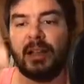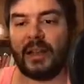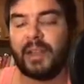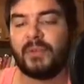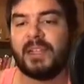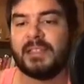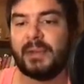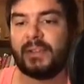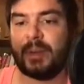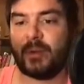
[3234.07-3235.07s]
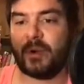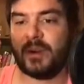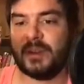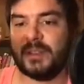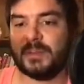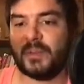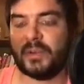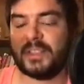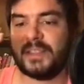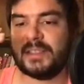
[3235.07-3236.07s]
nothing is left anymore this
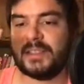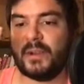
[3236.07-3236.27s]
process